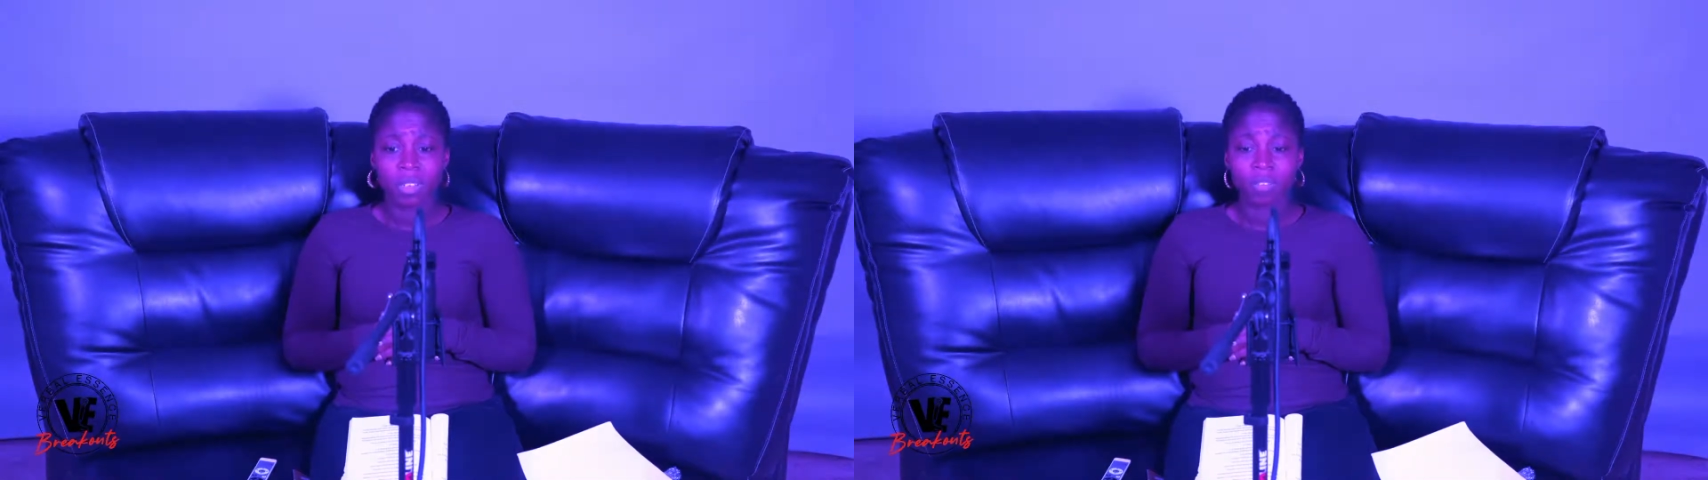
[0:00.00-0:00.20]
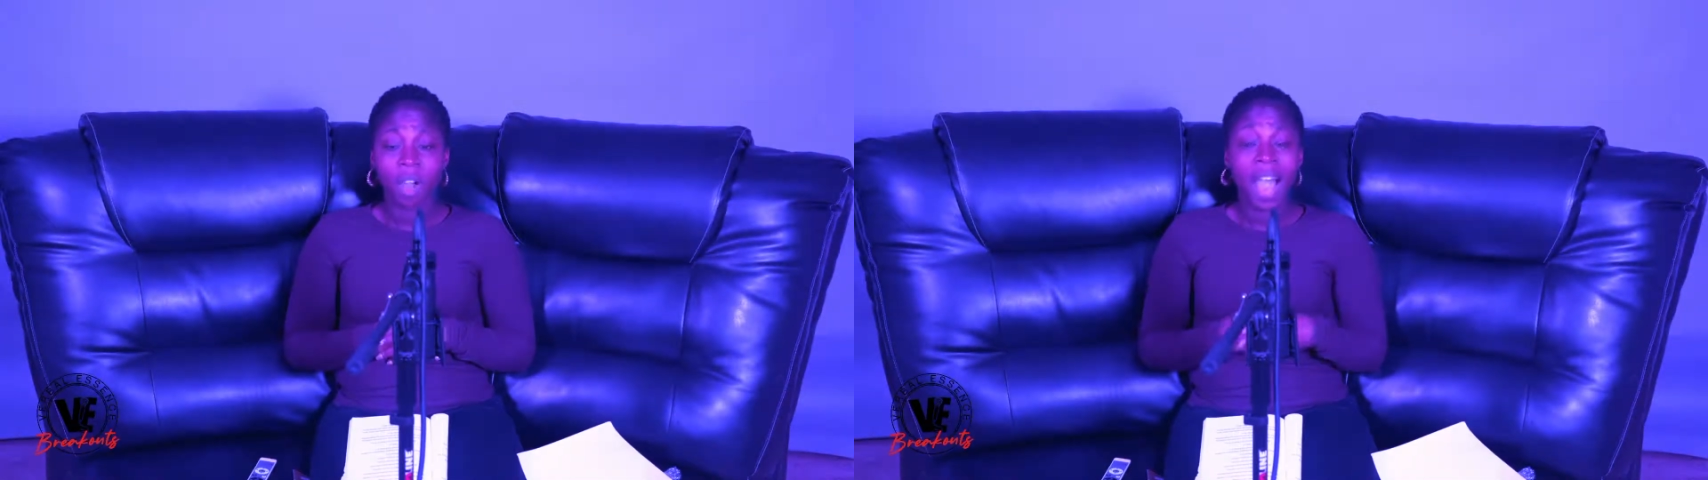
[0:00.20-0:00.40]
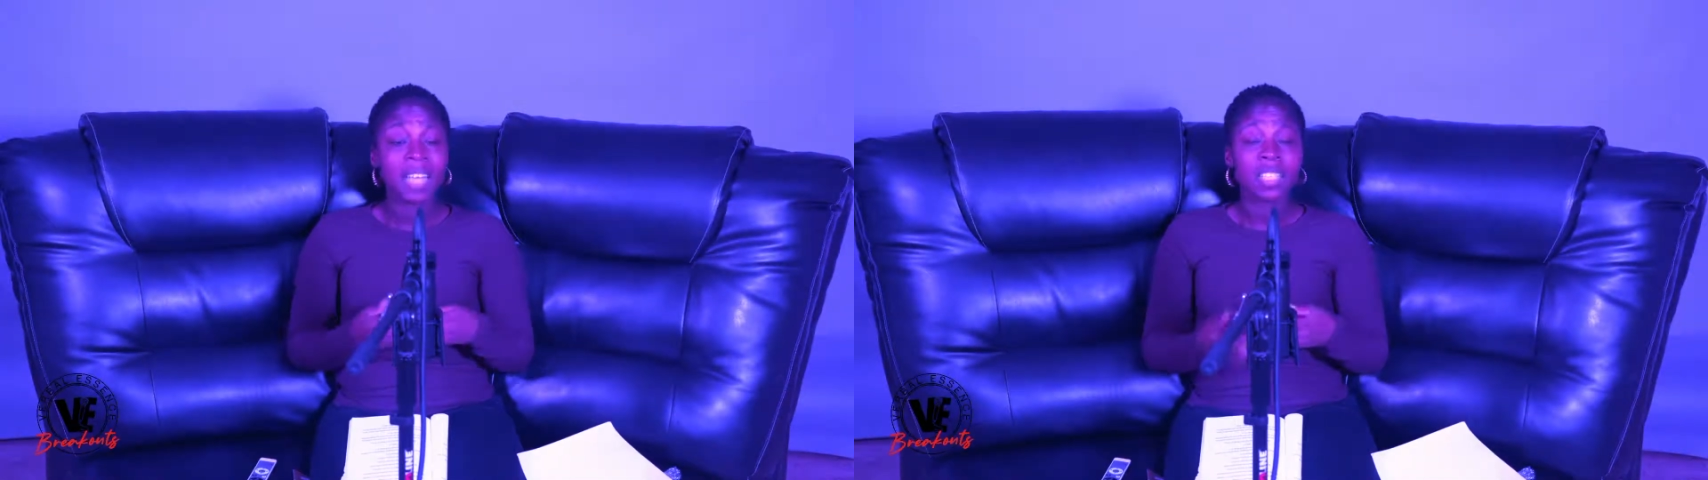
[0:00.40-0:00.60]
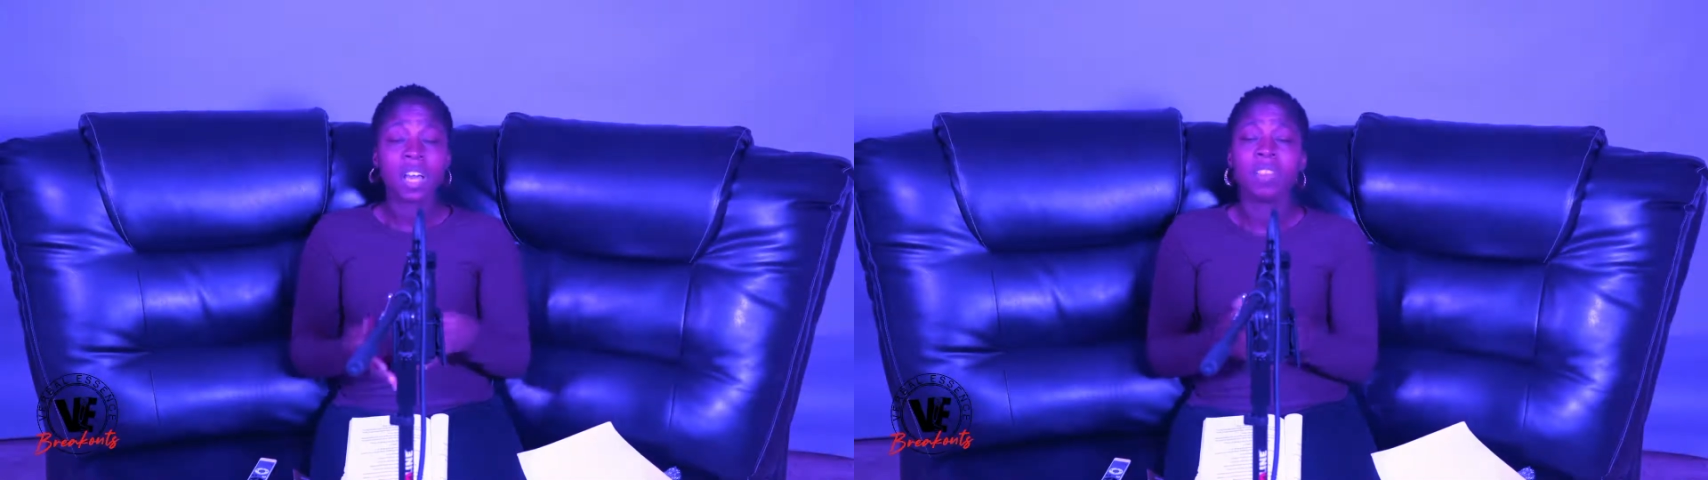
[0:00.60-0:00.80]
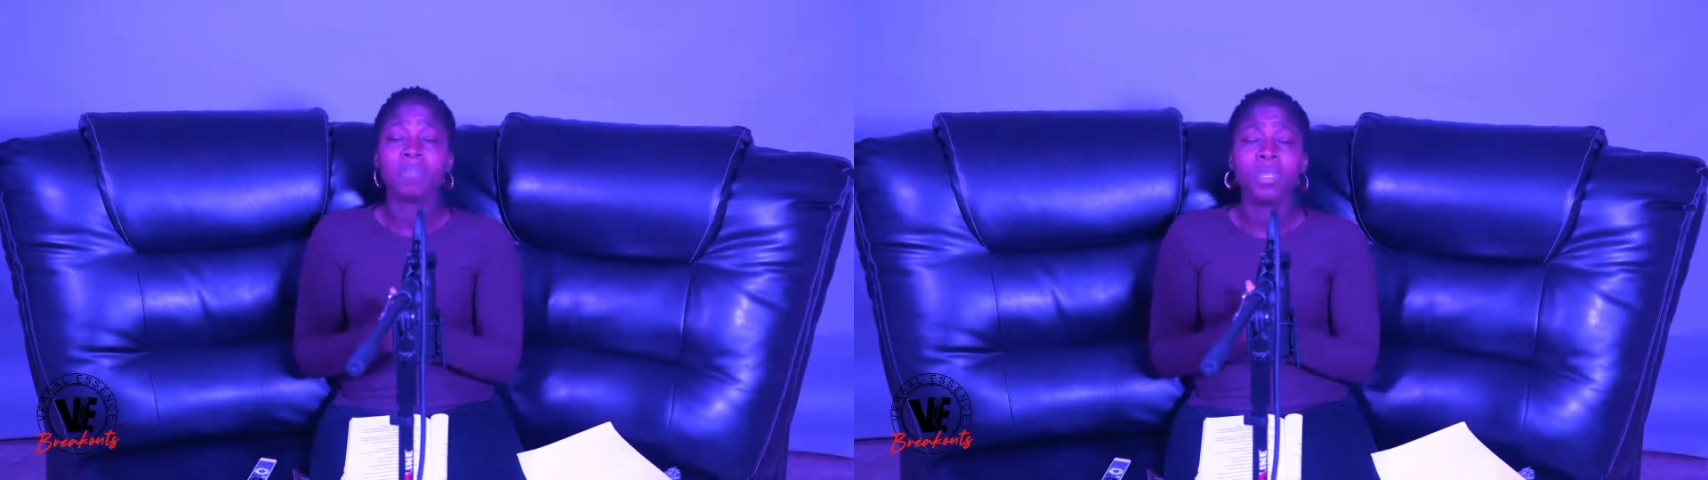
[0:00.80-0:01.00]
For I
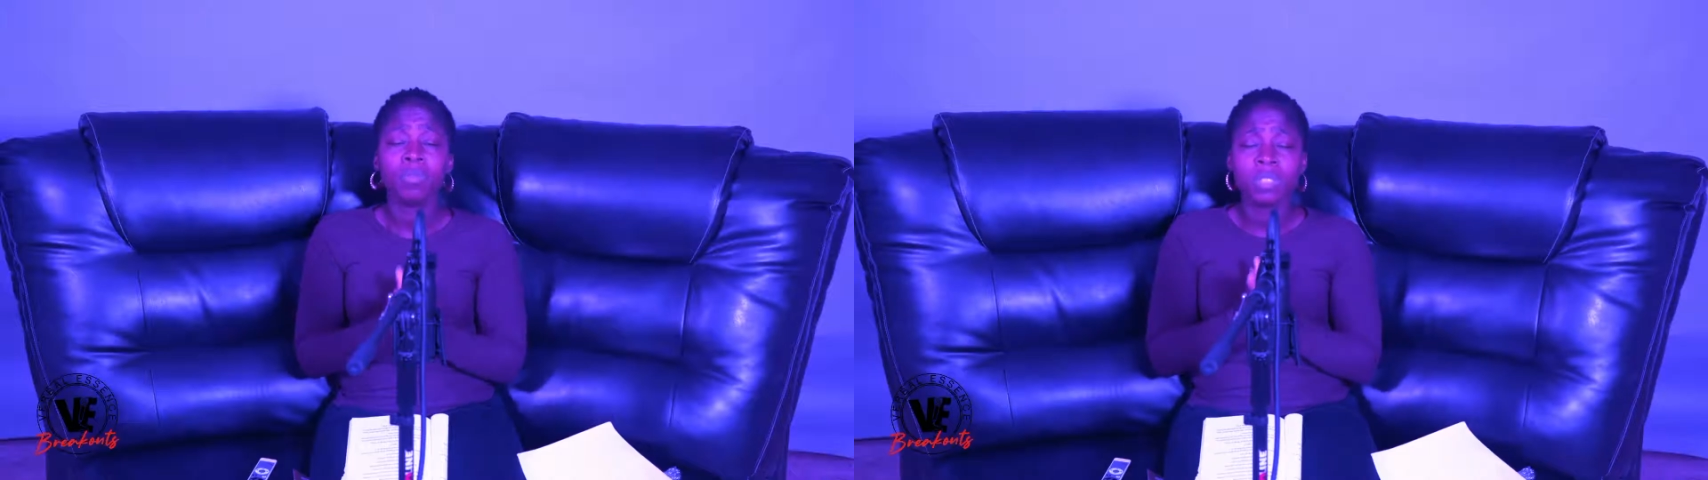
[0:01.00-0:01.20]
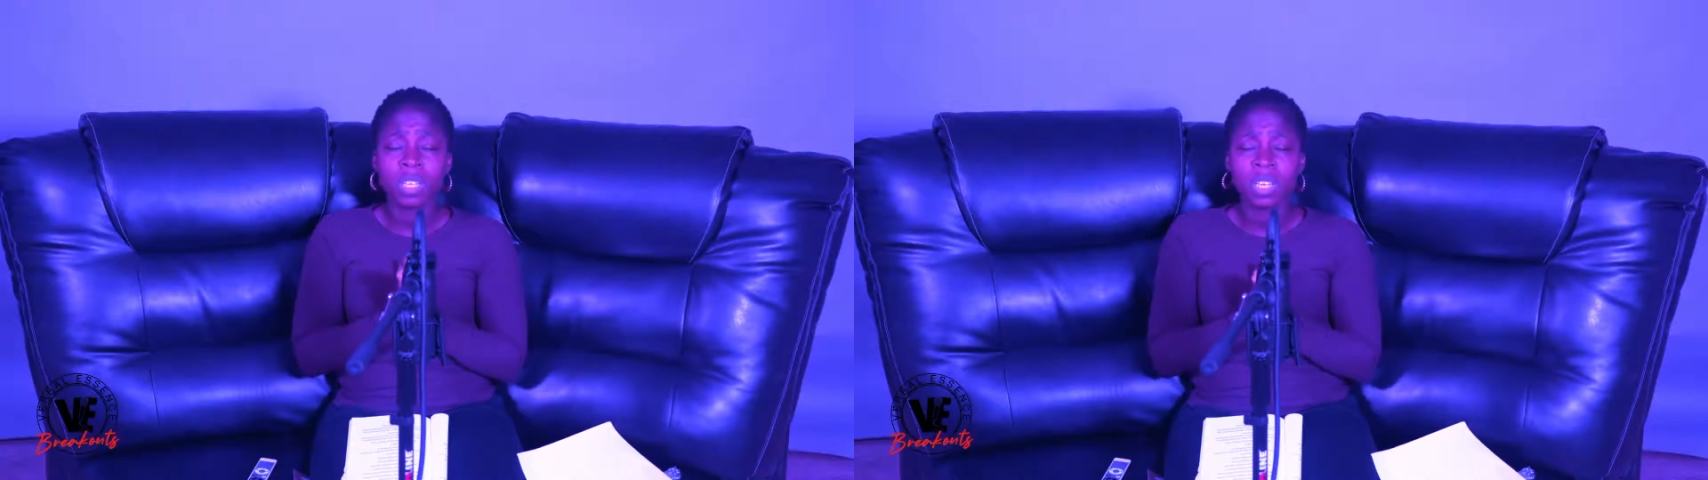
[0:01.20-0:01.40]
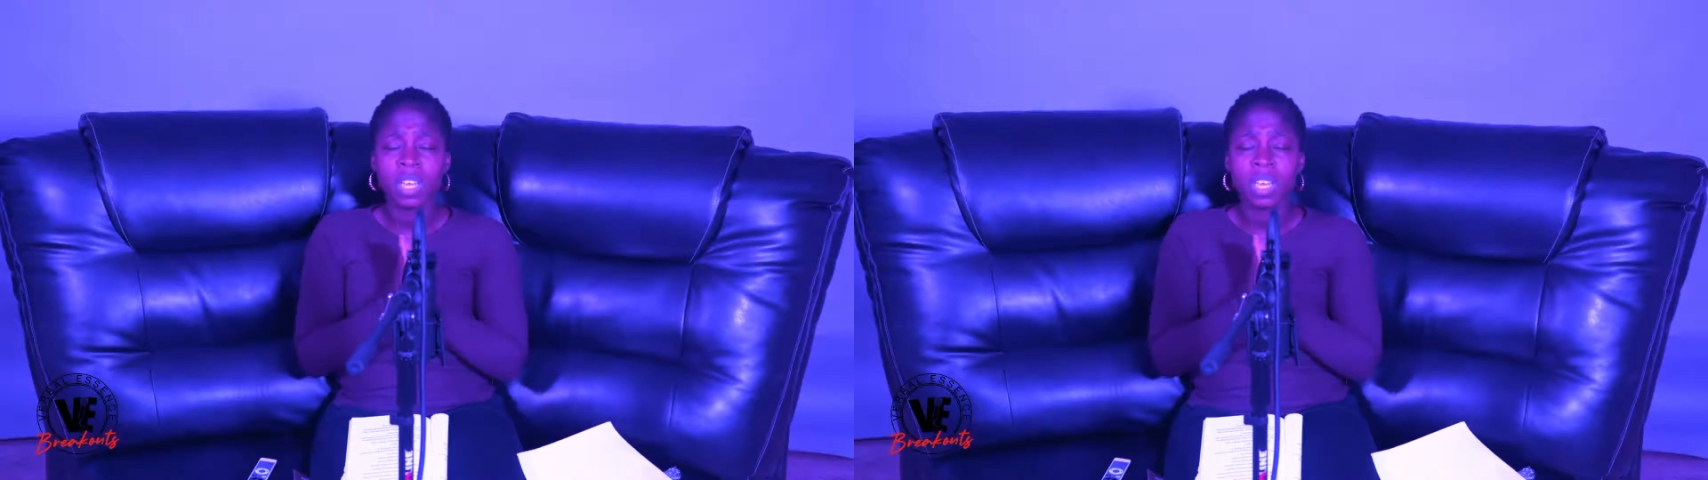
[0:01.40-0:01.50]
saw the beauty